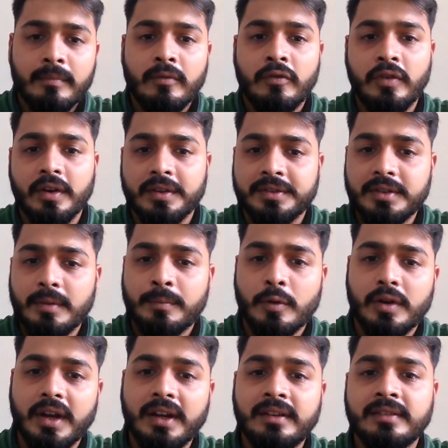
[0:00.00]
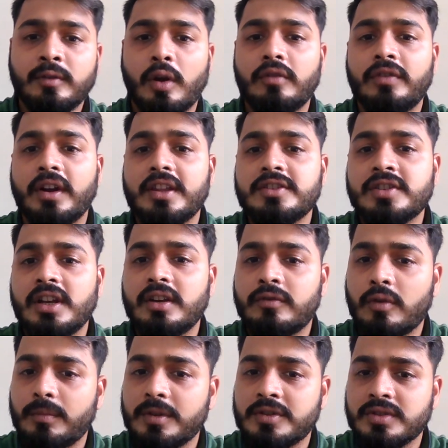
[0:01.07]
First, protects confidential
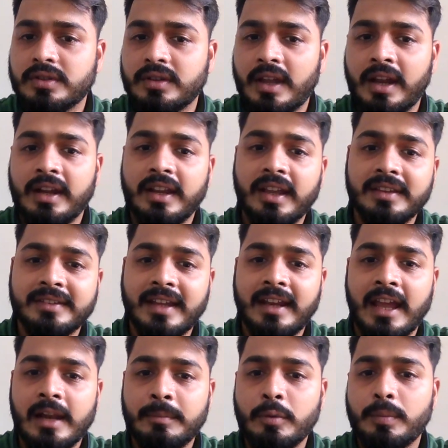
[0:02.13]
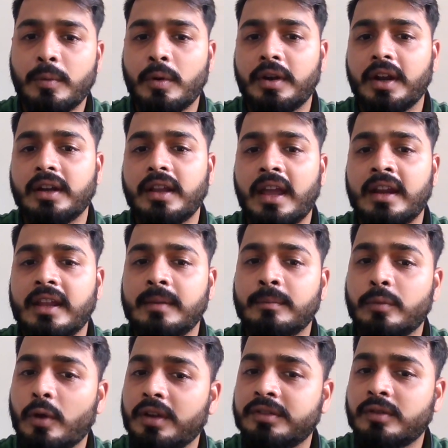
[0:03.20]
information. NDAs can help to protect an
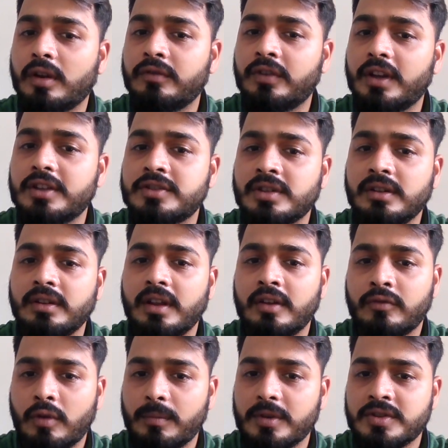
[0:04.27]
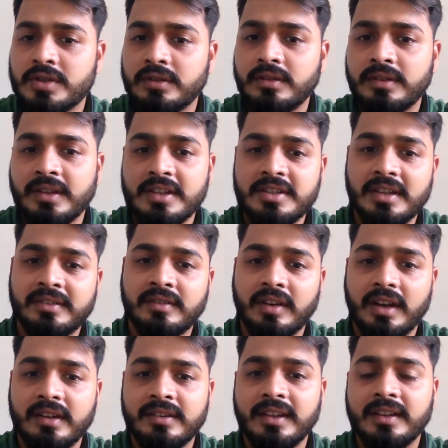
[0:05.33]
employer's confidential information such as
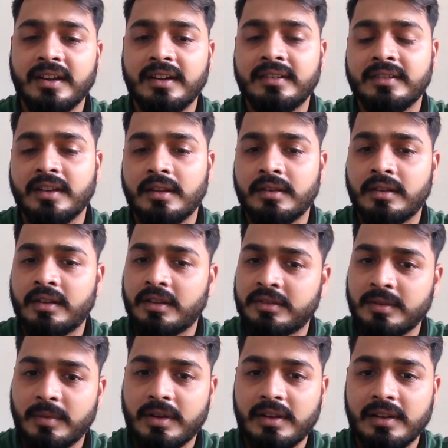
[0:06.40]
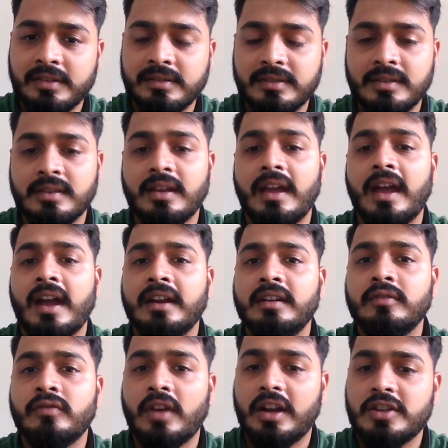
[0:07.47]
trade secrets, customer lists,
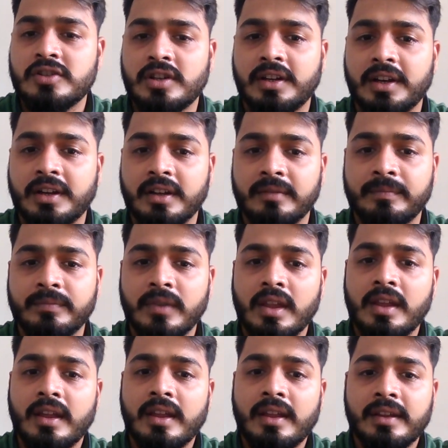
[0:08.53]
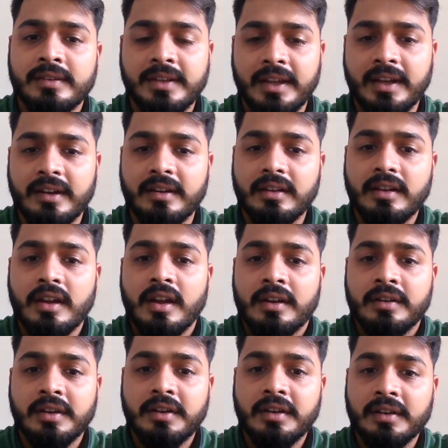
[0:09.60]
and financial data. Second,
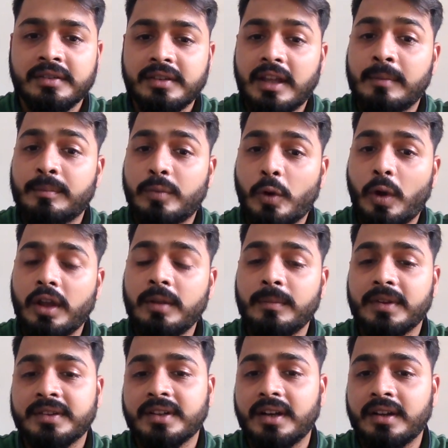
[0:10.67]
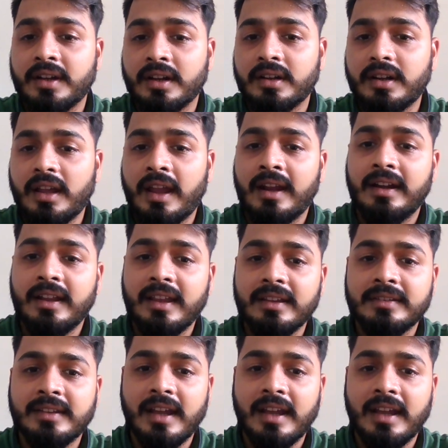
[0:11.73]
deters employee misconduct. NDAs